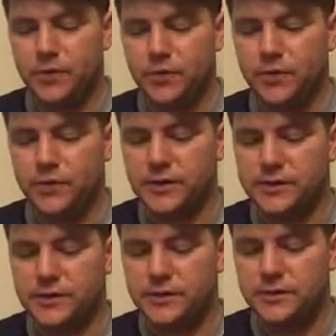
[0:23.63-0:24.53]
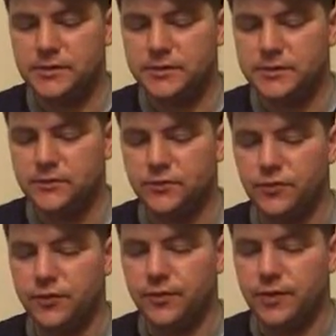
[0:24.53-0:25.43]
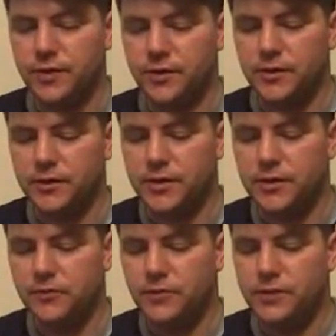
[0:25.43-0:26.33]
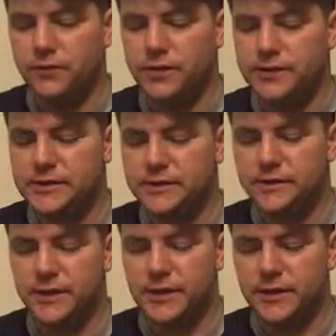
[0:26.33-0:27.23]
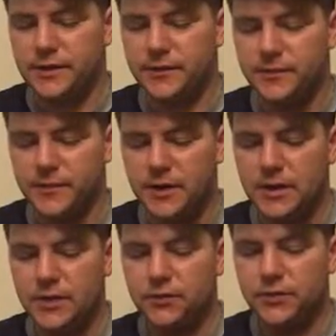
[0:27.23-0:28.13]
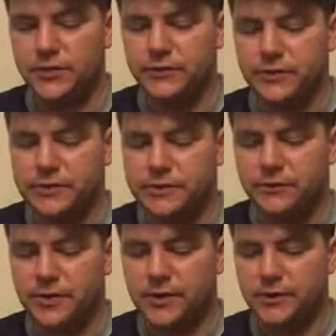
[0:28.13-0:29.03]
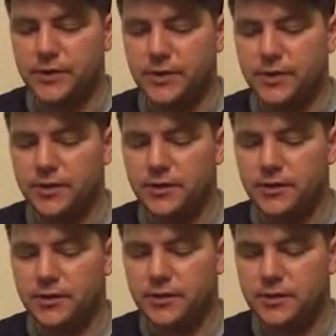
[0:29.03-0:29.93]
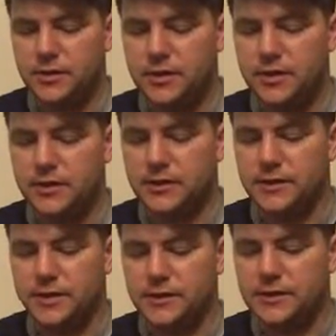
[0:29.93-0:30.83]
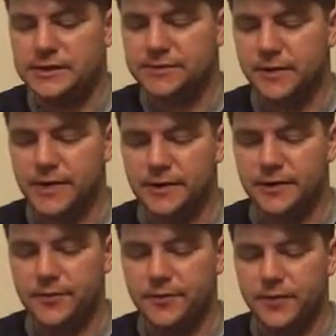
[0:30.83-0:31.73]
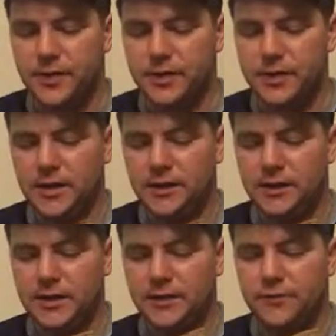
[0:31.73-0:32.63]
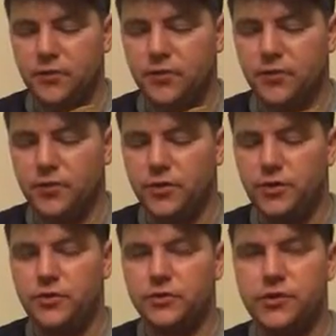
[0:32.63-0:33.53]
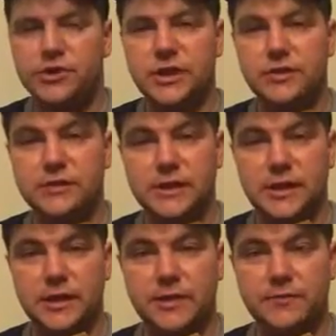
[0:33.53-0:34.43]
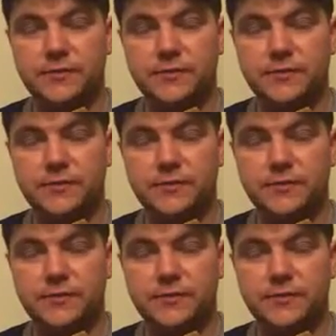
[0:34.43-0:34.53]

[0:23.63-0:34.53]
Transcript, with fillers: One ring to rule them all, one ring to find them, one ring to bring them all, and in the darkness bind them. In the land of Mordor, where shadows lie.